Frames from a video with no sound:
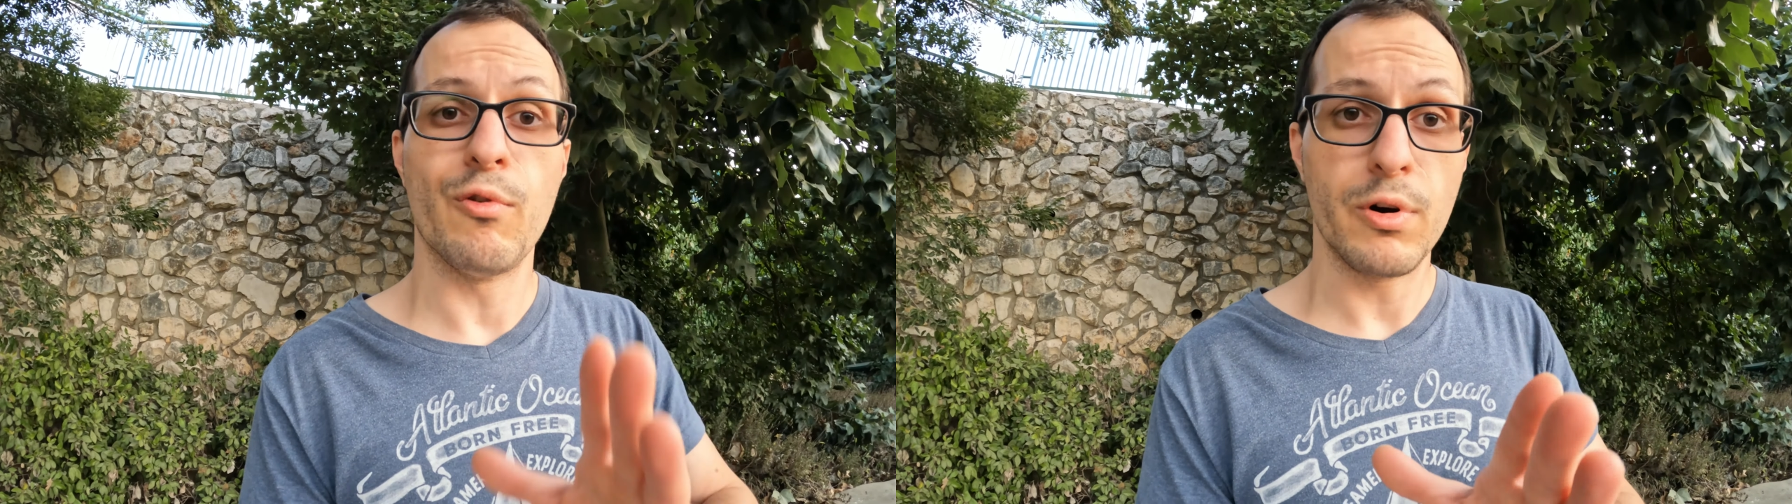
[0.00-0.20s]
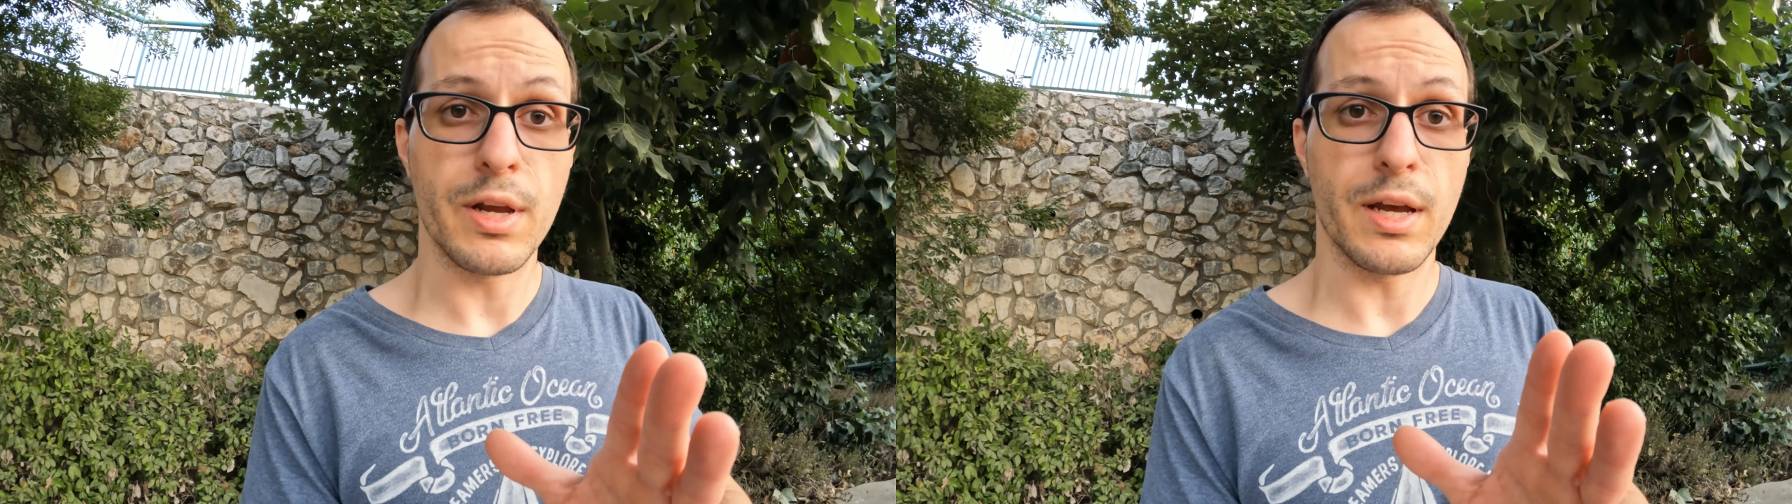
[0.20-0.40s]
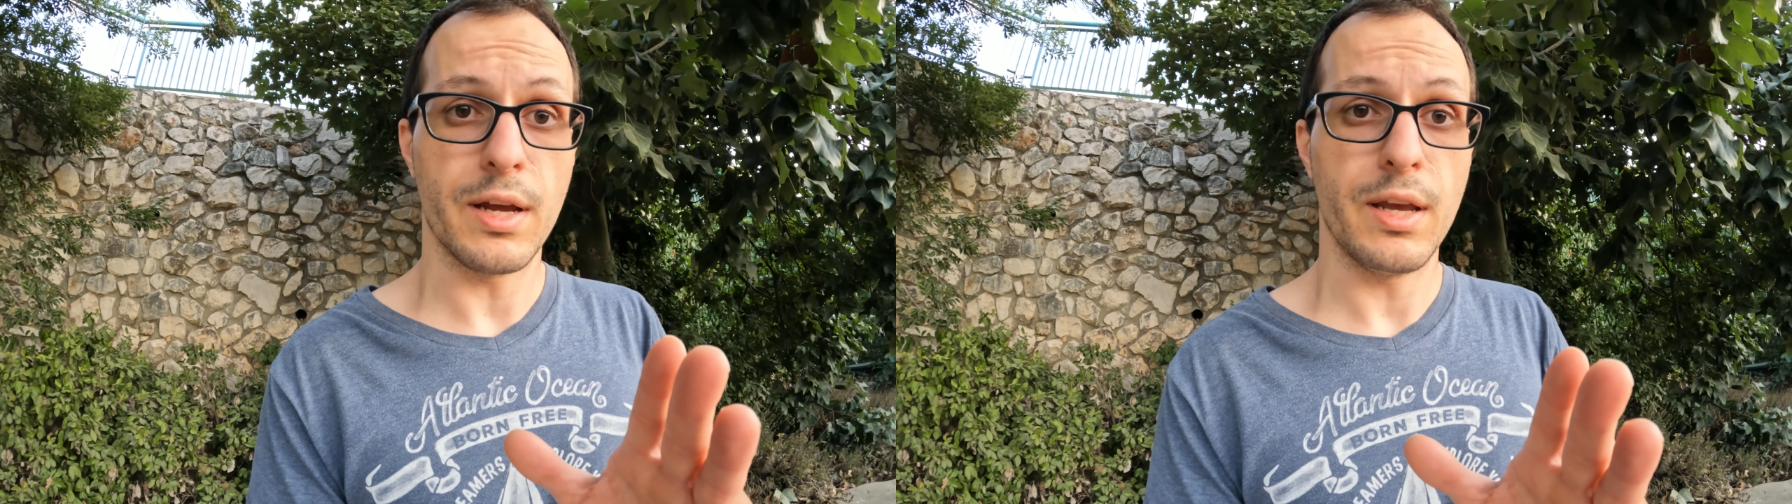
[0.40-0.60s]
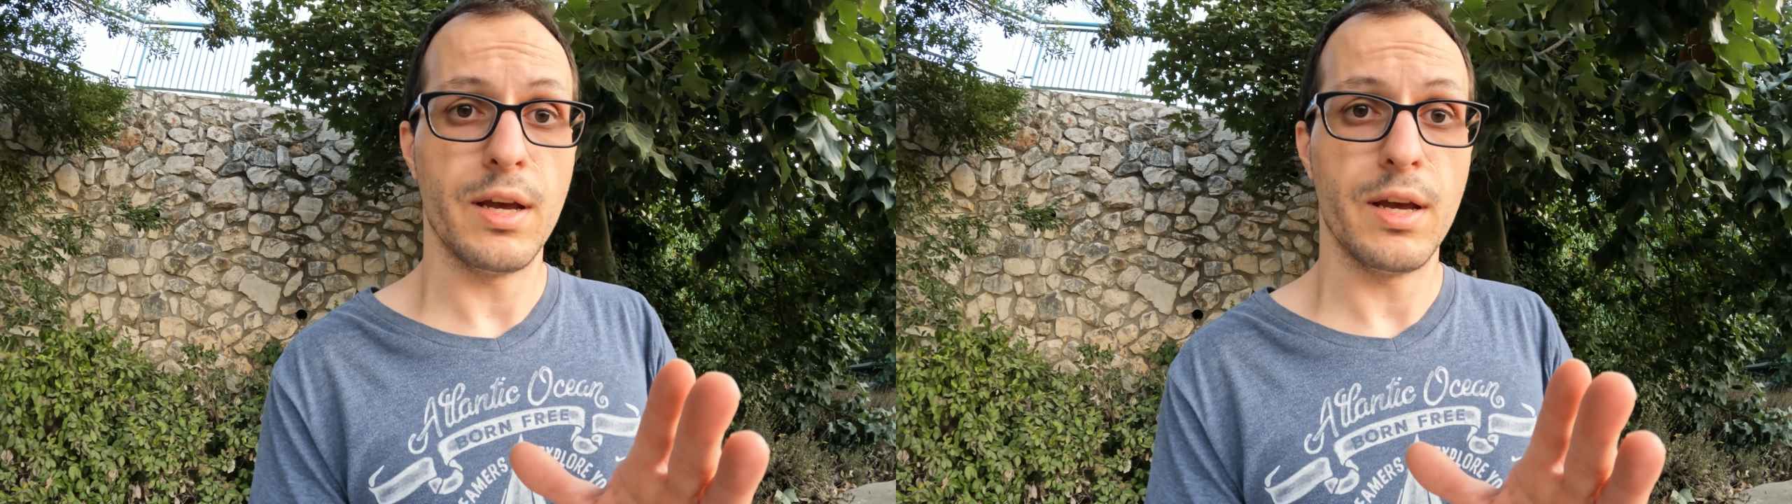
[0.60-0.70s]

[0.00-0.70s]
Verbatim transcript: 4k